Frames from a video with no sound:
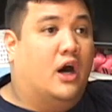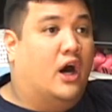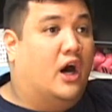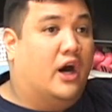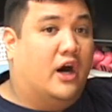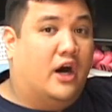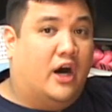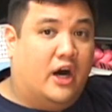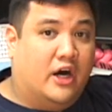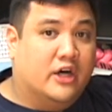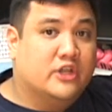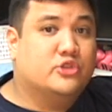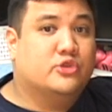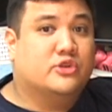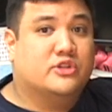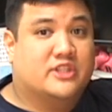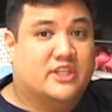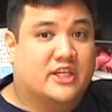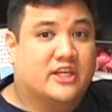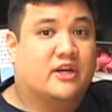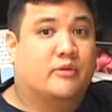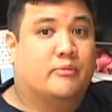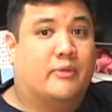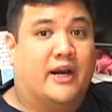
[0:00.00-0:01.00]
one
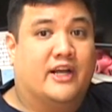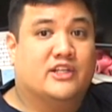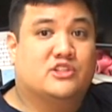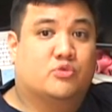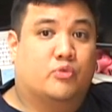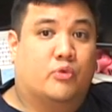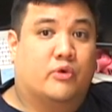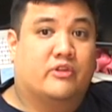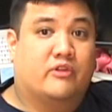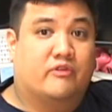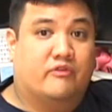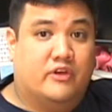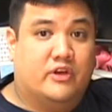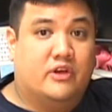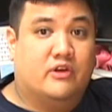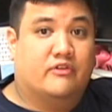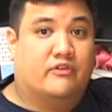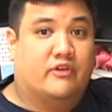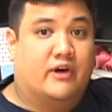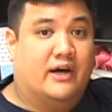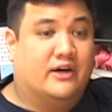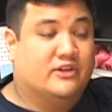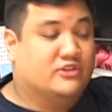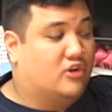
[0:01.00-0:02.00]
hundred gigabytes worth of video
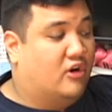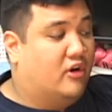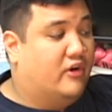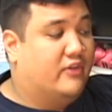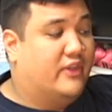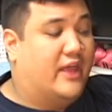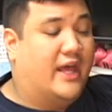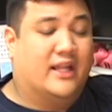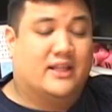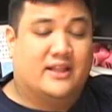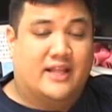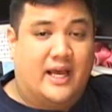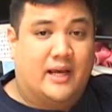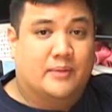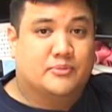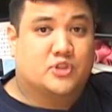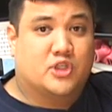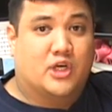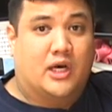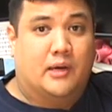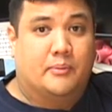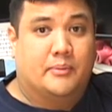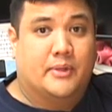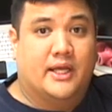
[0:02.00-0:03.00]
files on that
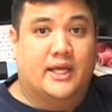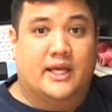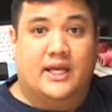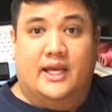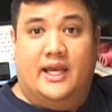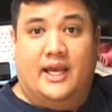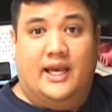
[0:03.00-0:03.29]
laptop,